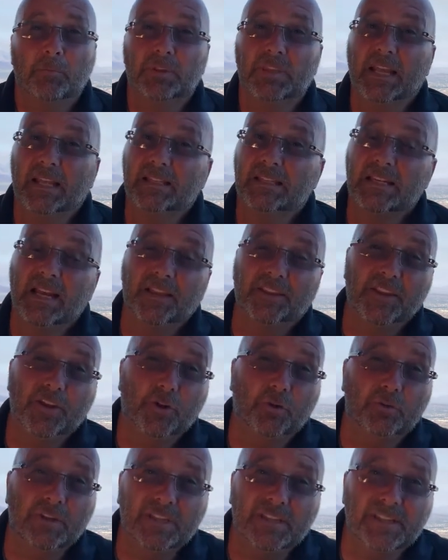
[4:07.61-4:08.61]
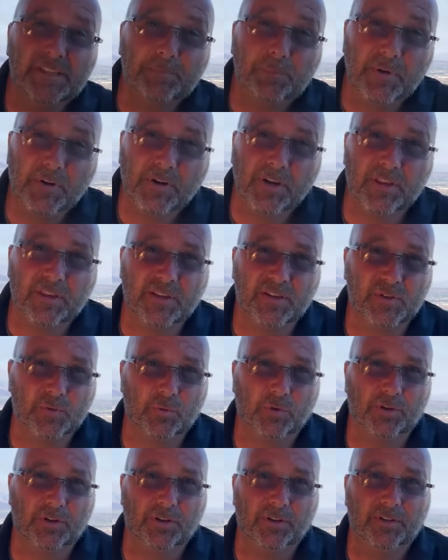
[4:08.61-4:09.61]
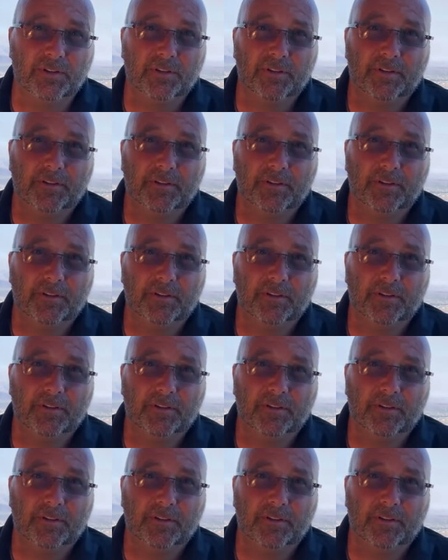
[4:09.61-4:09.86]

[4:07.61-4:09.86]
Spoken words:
But that's not the only spirit in this world.